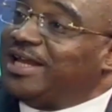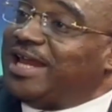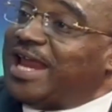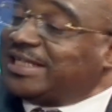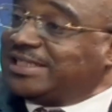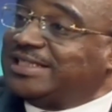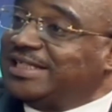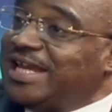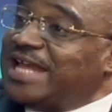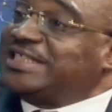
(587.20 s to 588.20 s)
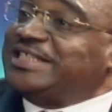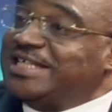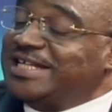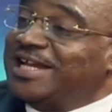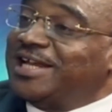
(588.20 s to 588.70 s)
S
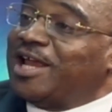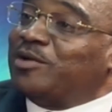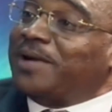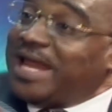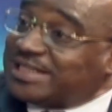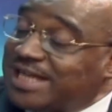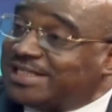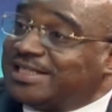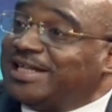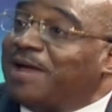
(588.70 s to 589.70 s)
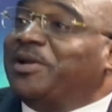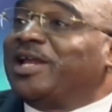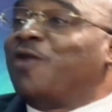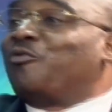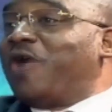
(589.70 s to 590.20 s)
gene, now you develop SS, now
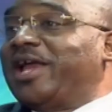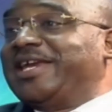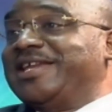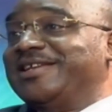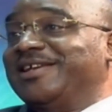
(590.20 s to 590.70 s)
malaria again.